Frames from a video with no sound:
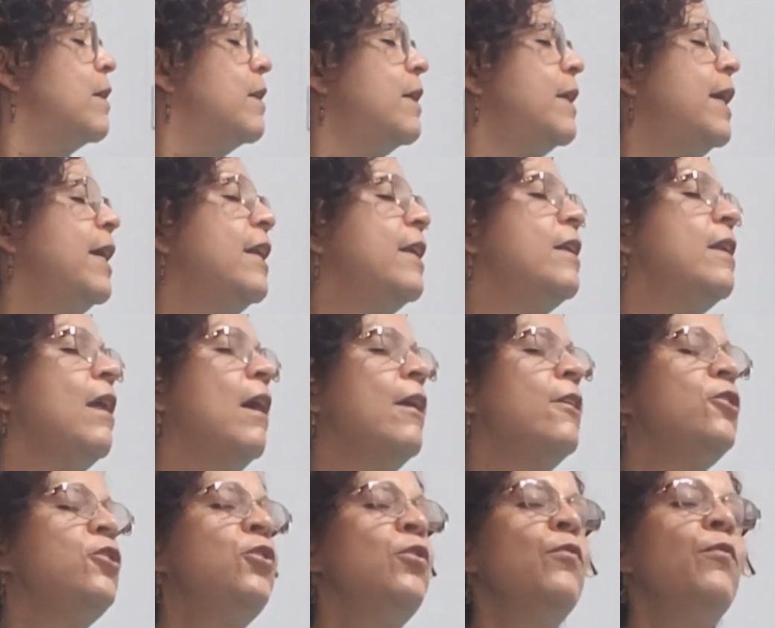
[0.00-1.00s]
Again,
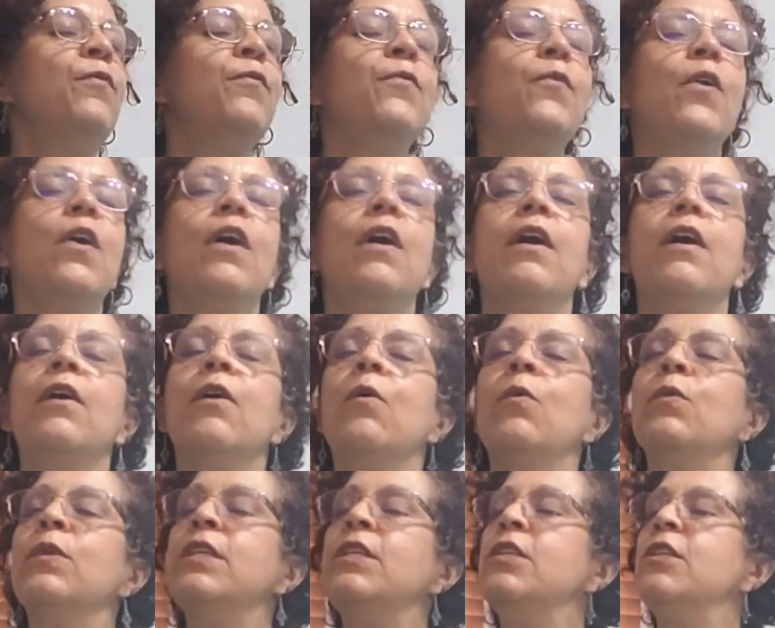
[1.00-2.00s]
not too far,
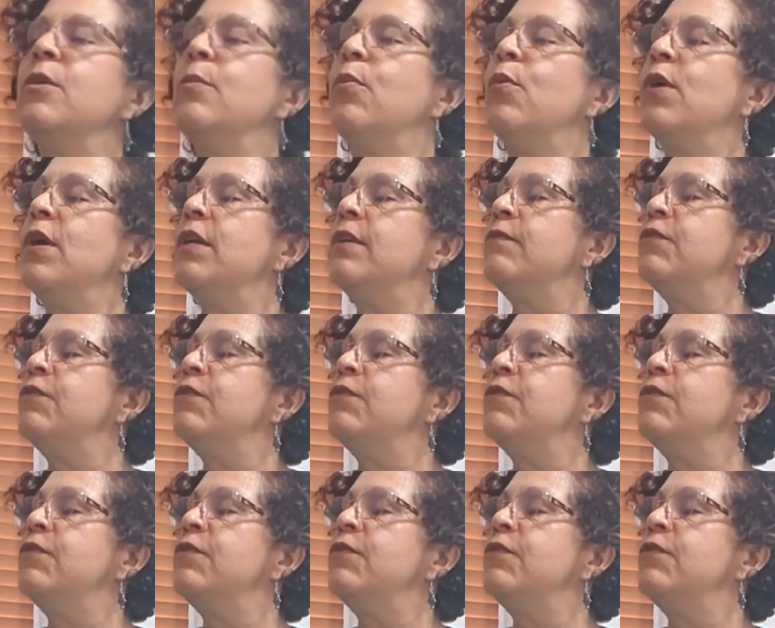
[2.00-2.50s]
only to the point